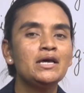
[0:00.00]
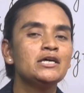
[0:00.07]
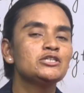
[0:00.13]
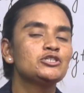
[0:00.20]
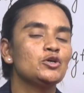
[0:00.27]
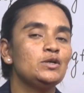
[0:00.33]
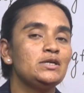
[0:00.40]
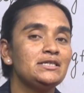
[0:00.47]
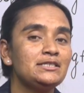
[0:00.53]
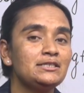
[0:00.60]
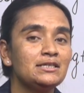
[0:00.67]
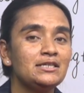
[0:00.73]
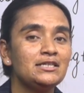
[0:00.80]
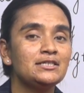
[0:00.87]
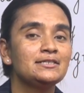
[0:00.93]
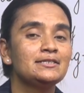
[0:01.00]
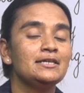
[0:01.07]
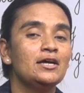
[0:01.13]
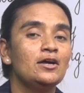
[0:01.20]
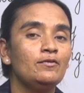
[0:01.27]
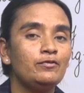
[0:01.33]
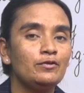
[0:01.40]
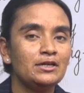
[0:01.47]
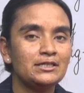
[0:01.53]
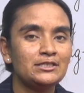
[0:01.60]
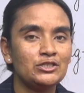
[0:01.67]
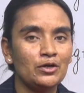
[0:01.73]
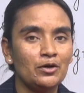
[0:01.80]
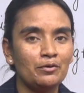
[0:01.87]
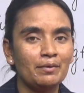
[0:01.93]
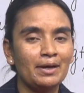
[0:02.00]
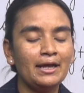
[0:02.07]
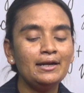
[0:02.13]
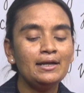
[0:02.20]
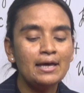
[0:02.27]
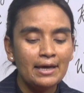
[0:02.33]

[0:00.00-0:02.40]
So, listen it carefully, children.